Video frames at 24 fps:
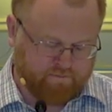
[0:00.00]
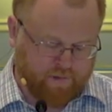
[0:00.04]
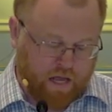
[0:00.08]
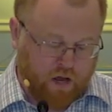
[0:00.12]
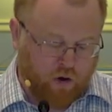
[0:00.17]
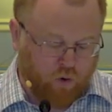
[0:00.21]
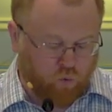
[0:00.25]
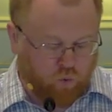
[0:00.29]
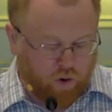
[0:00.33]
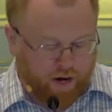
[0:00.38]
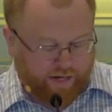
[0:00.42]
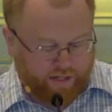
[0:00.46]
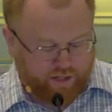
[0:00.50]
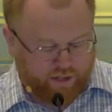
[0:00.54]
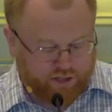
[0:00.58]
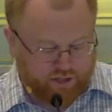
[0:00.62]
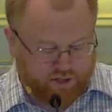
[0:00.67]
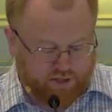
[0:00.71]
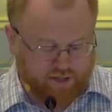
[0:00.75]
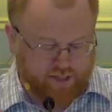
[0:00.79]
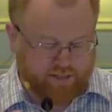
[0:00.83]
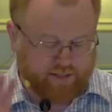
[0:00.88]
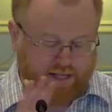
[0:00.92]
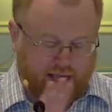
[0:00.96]

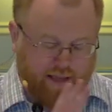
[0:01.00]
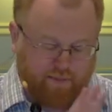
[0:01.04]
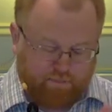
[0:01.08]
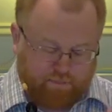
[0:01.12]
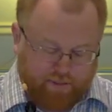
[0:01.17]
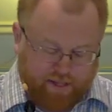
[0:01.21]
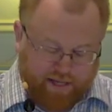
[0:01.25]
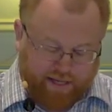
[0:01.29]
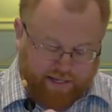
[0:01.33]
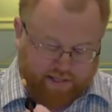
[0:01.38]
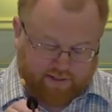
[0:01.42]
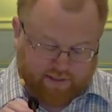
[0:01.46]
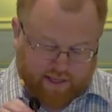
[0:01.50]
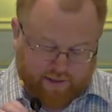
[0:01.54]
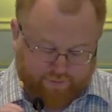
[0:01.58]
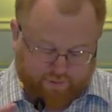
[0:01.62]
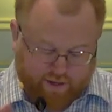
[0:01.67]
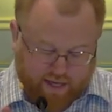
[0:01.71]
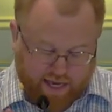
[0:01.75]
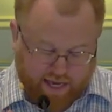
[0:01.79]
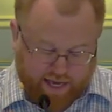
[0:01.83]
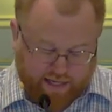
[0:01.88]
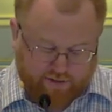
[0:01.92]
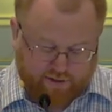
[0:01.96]
Righteousness and peace have
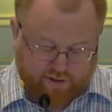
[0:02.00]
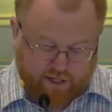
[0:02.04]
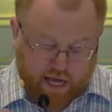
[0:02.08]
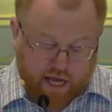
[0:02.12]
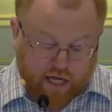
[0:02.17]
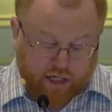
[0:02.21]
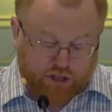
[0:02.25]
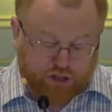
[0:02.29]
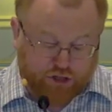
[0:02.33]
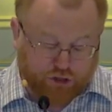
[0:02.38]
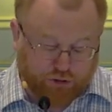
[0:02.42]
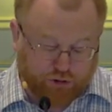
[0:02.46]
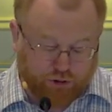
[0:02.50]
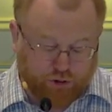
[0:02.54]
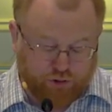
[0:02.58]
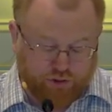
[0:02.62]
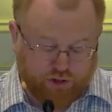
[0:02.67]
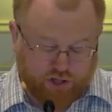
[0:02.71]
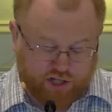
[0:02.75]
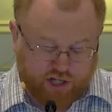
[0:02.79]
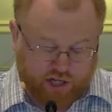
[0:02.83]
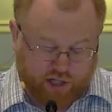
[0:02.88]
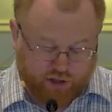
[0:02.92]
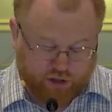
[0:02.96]
kissed. Truth
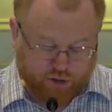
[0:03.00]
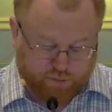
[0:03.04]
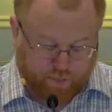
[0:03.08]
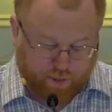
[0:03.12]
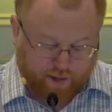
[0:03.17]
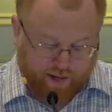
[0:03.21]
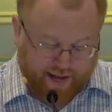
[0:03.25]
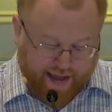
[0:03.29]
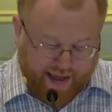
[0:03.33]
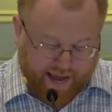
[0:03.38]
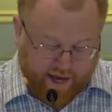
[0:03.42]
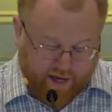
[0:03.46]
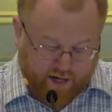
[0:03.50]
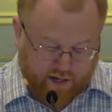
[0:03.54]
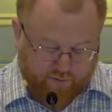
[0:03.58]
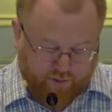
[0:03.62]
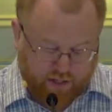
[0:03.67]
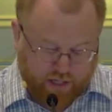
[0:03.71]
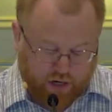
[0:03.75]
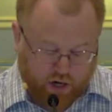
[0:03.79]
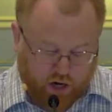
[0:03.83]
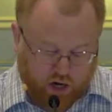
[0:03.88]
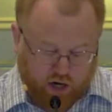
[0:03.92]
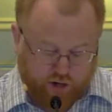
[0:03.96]
shall spring out of
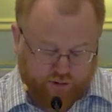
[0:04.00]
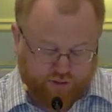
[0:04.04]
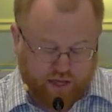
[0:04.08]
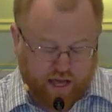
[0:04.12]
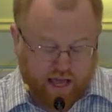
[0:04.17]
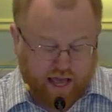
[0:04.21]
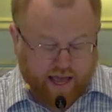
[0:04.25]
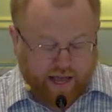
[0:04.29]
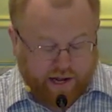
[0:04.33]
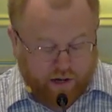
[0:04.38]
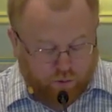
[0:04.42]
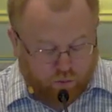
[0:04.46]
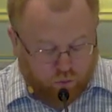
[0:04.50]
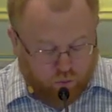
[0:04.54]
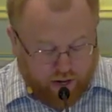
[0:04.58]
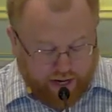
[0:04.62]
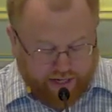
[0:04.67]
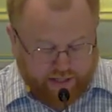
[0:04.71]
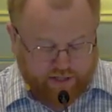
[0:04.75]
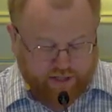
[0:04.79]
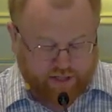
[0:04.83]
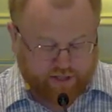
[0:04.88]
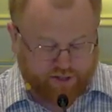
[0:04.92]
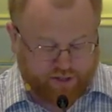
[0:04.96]
the earth, and
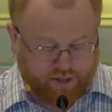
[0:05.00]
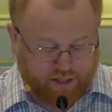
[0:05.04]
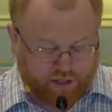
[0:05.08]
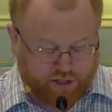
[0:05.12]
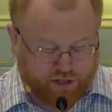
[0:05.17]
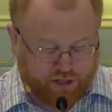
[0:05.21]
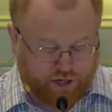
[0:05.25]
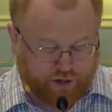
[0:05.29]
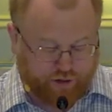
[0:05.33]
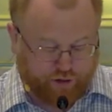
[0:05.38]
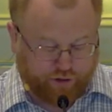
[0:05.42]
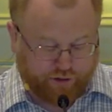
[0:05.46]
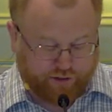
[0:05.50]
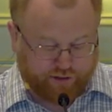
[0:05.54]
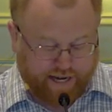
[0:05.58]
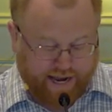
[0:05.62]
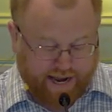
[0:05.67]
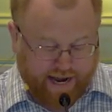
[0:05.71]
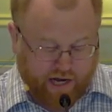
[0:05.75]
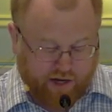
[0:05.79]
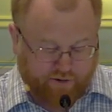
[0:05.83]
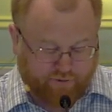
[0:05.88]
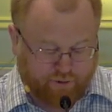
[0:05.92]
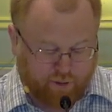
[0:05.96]
righteousness shall look
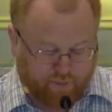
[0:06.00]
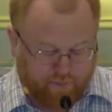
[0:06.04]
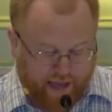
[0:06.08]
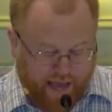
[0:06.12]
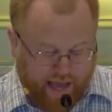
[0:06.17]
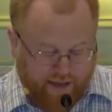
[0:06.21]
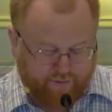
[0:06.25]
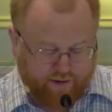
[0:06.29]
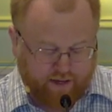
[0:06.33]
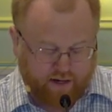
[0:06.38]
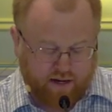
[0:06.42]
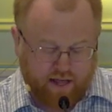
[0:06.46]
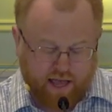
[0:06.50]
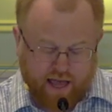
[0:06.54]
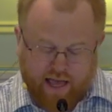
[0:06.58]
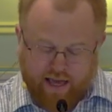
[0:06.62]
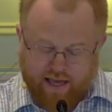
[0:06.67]
down from heaven.